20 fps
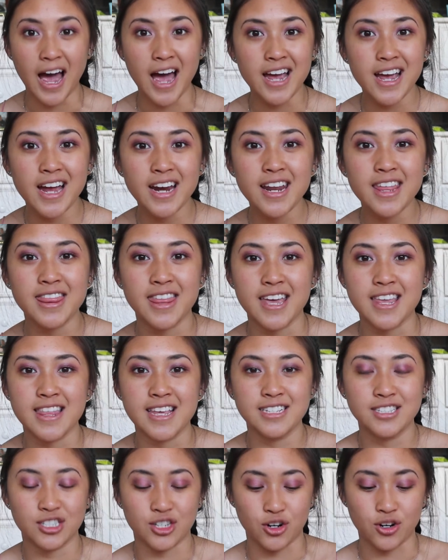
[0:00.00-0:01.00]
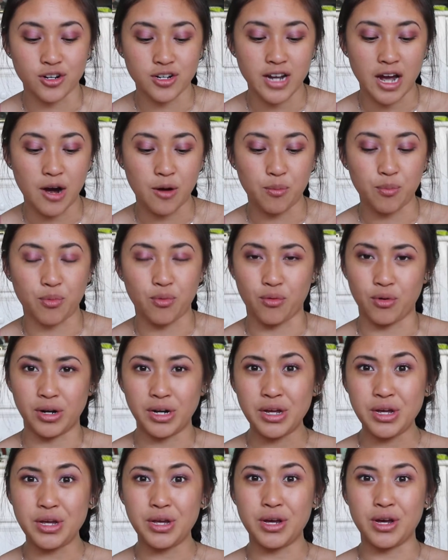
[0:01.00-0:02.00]
I kind of think these turned out
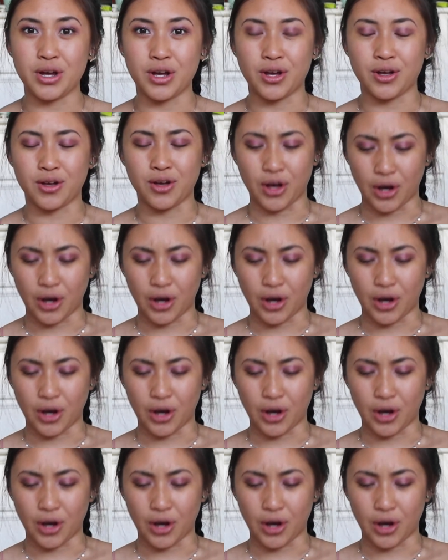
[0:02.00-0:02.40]
pretty